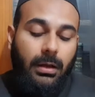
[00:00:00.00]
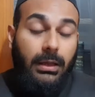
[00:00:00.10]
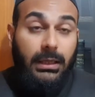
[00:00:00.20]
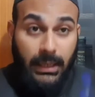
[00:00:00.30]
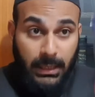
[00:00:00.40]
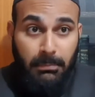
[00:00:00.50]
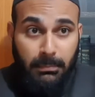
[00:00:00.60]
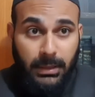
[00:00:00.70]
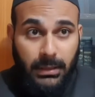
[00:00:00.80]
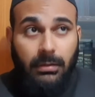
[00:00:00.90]
in
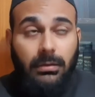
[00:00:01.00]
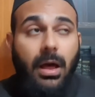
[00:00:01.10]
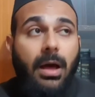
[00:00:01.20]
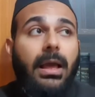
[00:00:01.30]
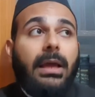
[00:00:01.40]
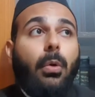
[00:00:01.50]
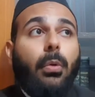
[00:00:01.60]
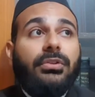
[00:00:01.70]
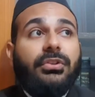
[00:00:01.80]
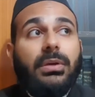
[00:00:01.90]
Him, in Allah, and
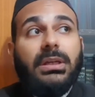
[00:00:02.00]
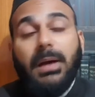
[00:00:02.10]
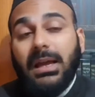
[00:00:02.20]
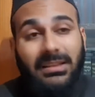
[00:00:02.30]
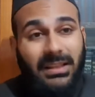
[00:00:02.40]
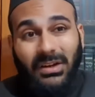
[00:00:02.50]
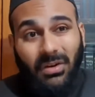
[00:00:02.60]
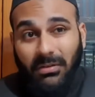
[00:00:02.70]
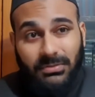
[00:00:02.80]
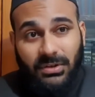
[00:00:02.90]
also Iman in the
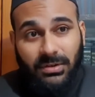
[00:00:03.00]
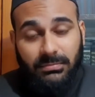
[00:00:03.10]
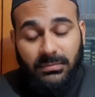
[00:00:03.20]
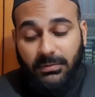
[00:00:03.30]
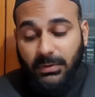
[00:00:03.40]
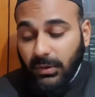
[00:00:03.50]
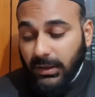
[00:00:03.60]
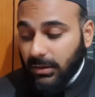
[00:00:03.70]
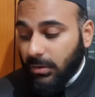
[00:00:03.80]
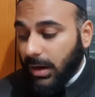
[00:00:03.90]
hereafter. If you look
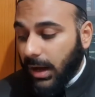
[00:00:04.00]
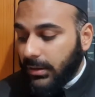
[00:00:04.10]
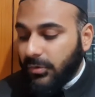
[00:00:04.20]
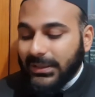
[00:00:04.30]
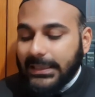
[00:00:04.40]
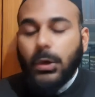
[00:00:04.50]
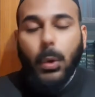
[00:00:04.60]
at the Quran and read it